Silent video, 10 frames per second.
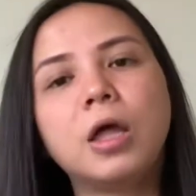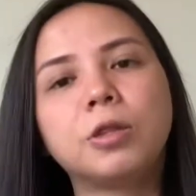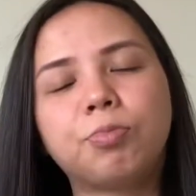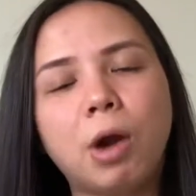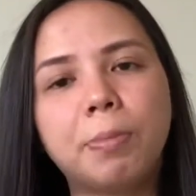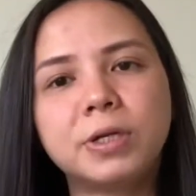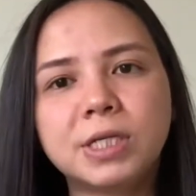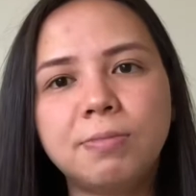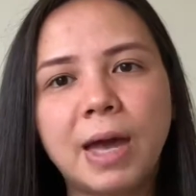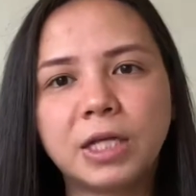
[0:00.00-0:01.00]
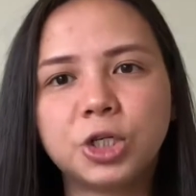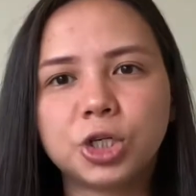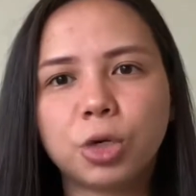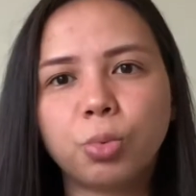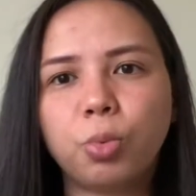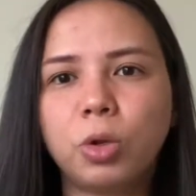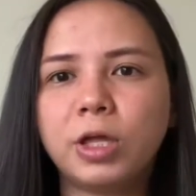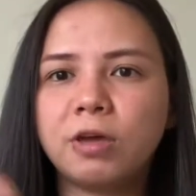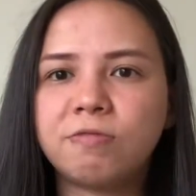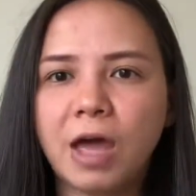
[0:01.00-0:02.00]
the property manager will
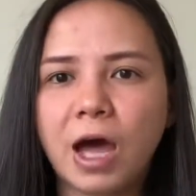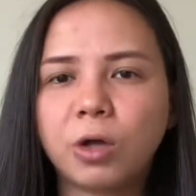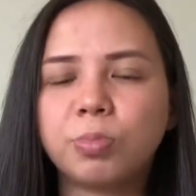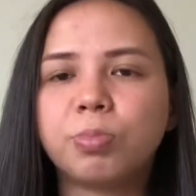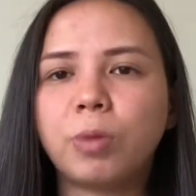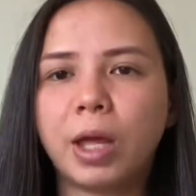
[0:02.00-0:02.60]
give out